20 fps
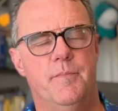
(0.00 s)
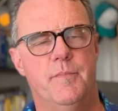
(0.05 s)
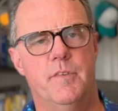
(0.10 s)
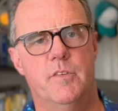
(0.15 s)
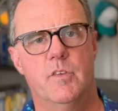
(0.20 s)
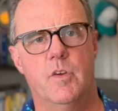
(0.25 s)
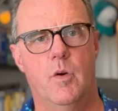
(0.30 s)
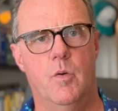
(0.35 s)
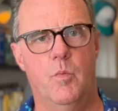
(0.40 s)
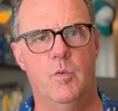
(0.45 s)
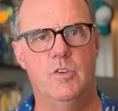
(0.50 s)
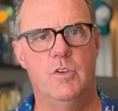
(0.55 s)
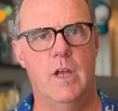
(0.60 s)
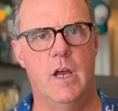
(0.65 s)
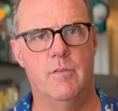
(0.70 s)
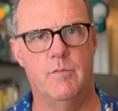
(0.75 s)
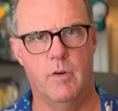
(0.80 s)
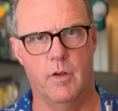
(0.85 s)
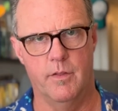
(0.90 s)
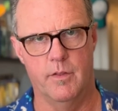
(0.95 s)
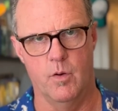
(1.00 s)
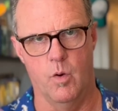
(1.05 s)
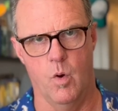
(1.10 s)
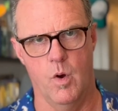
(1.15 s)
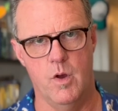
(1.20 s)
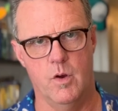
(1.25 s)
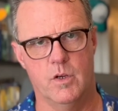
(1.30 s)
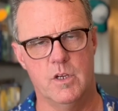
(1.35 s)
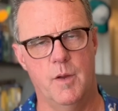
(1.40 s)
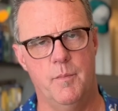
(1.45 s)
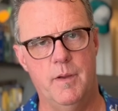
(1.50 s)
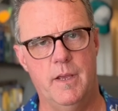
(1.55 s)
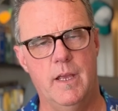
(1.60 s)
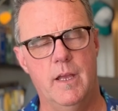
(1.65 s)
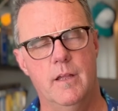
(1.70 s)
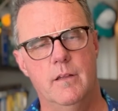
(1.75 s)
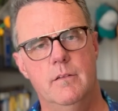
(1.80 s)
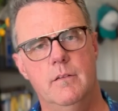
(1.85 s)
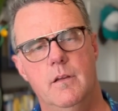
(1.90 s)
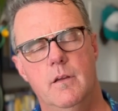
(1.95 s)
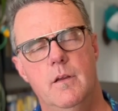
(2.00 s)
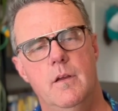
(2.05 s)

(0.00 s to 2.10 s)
So when you have the oil coming in,